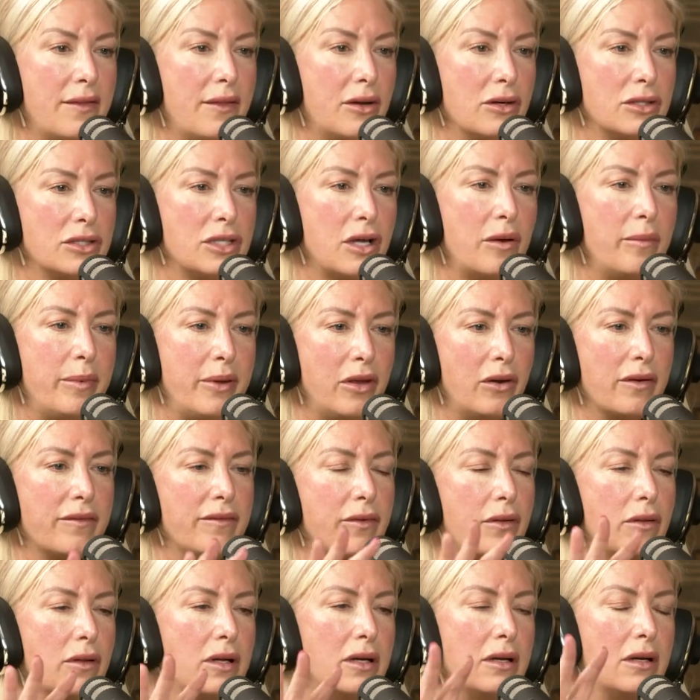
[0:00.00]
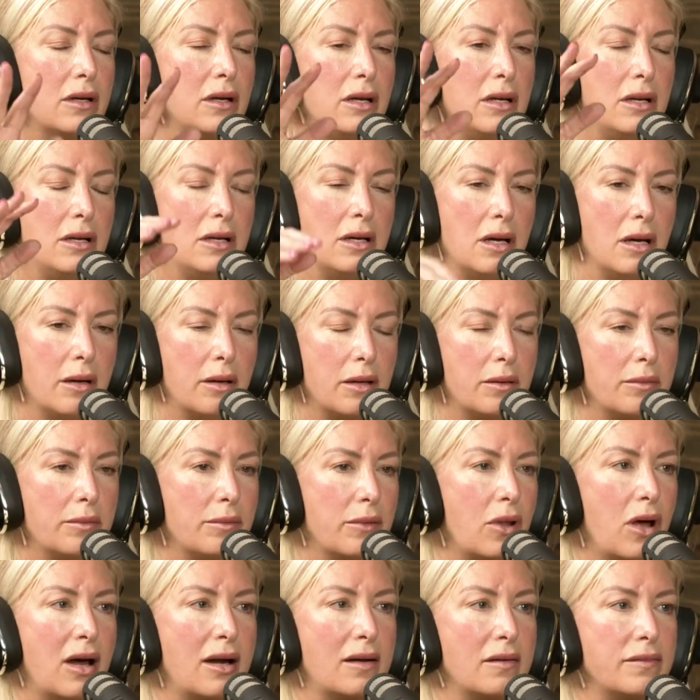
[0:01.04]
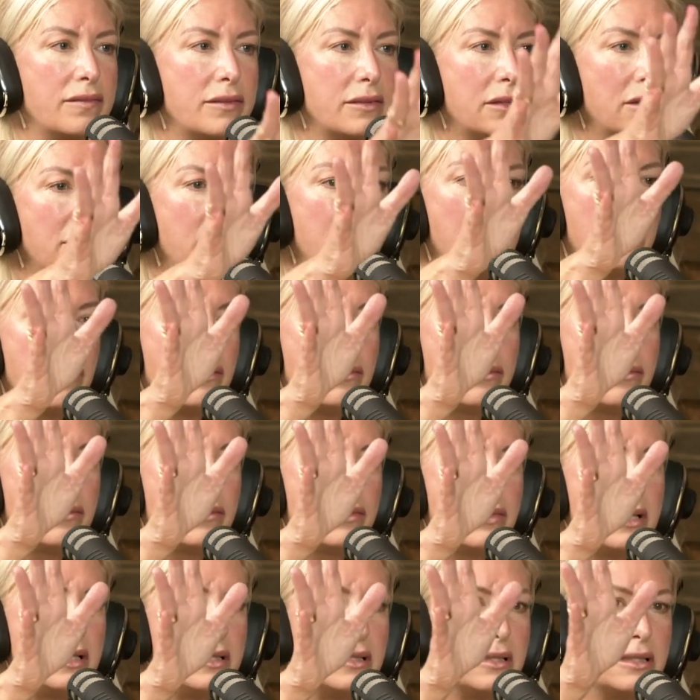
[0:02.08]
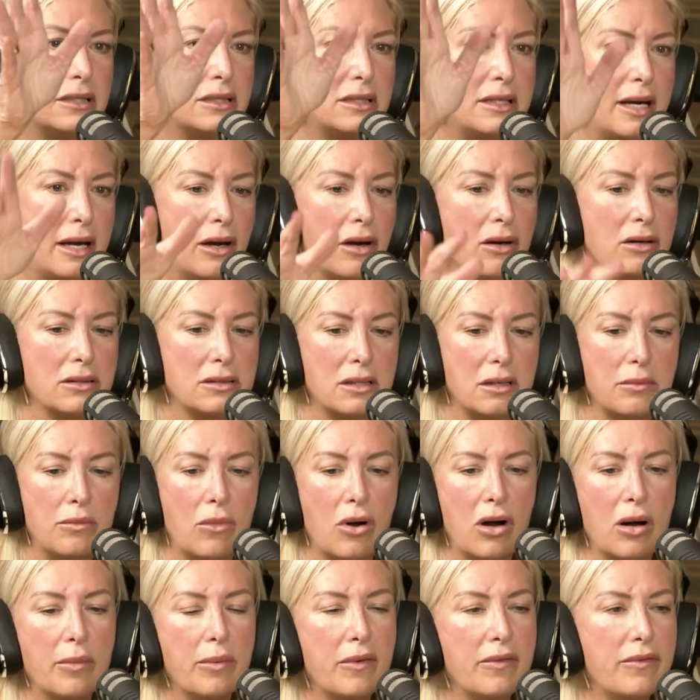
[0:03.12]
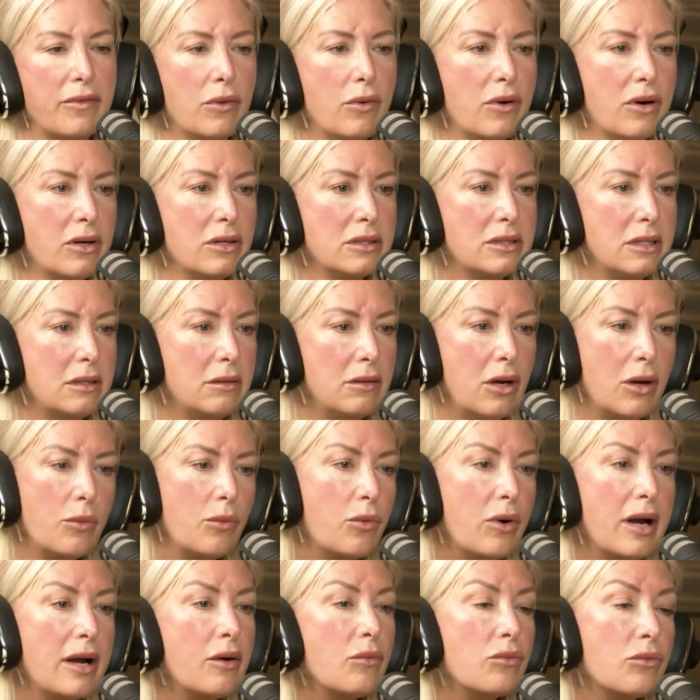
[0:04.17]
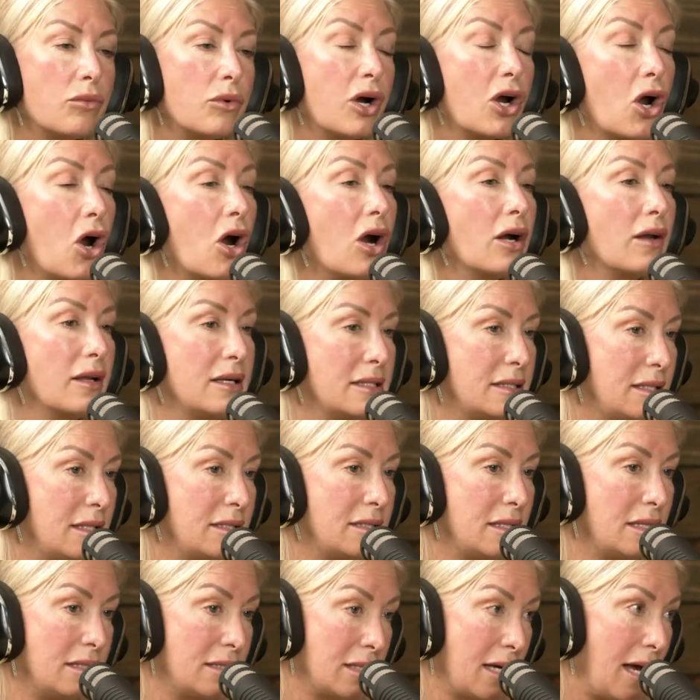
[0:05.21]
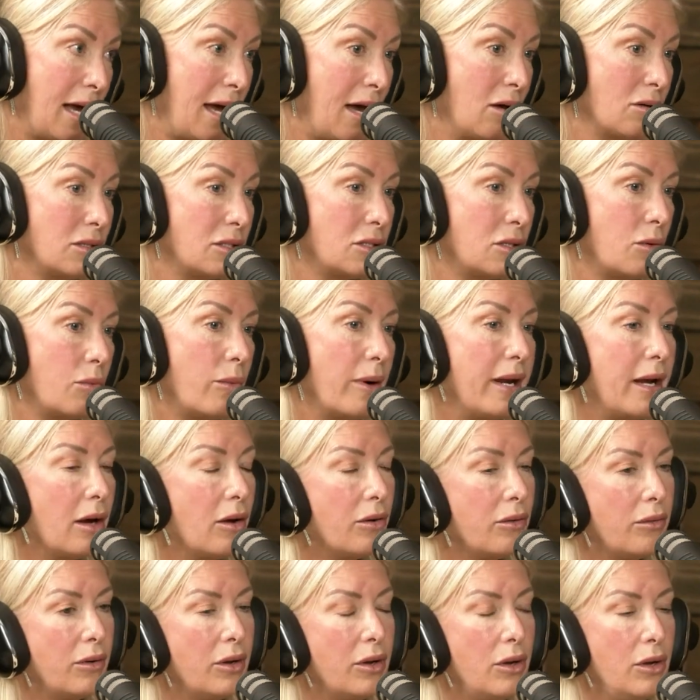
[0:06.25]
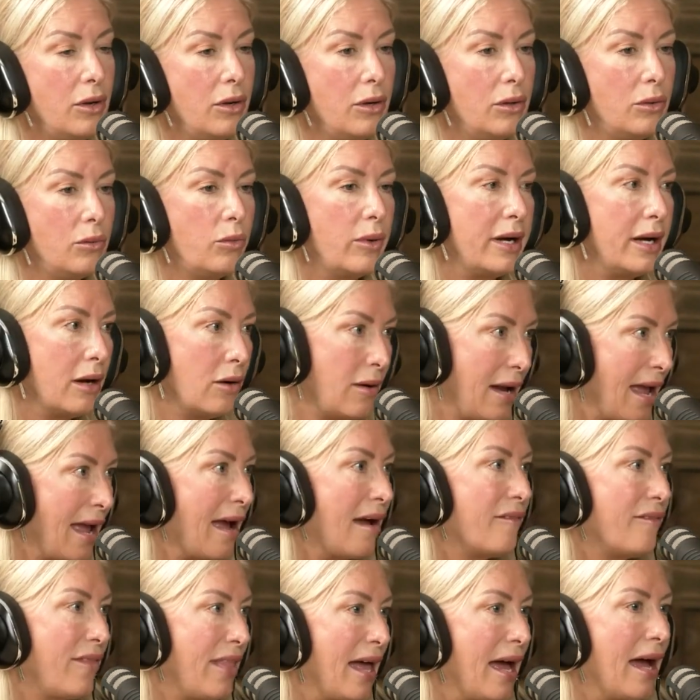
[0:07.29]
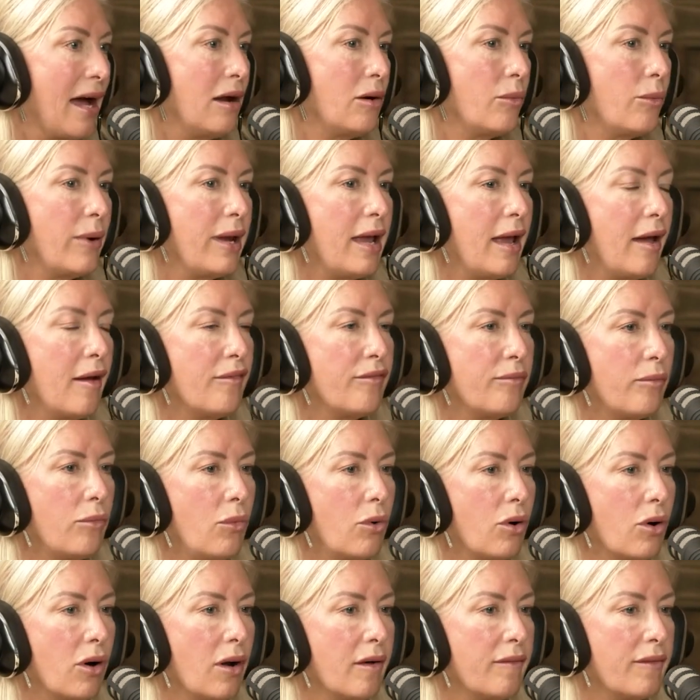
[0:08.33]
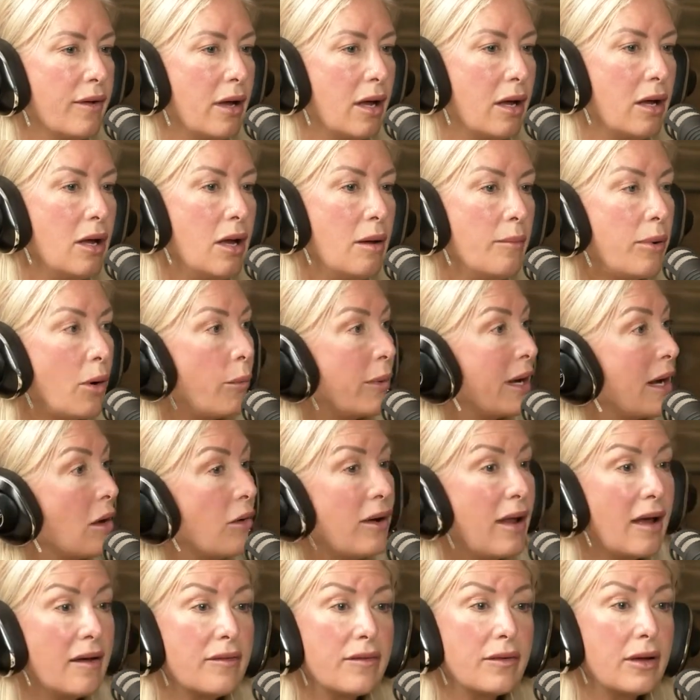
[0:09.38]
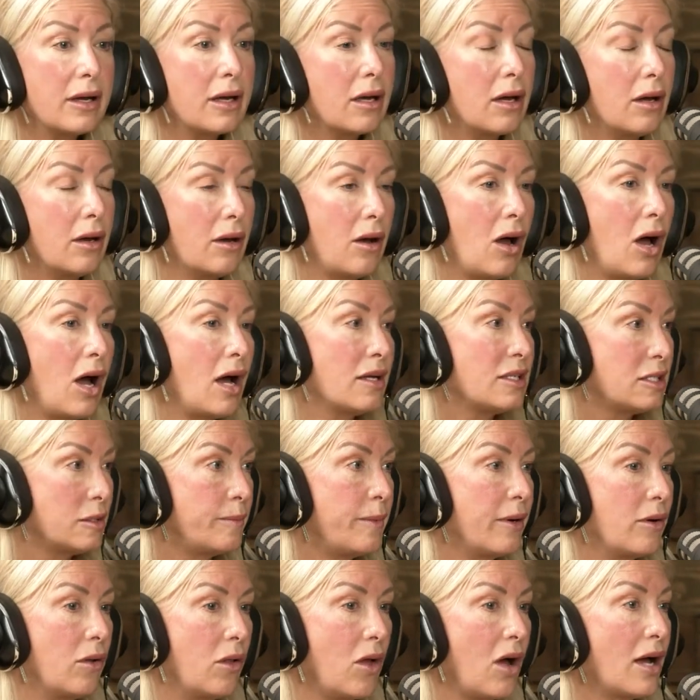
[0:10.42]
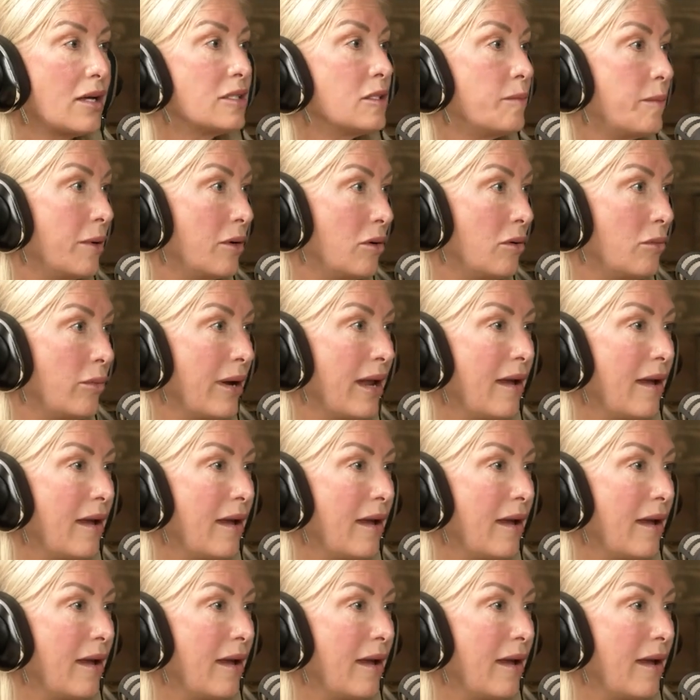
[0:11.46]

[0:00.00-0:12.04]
And they're so beautiful, and a lot of these stairs and marble floors, and regardless, it's a house. So we don't have that. We have more of but we don't have like a hospital.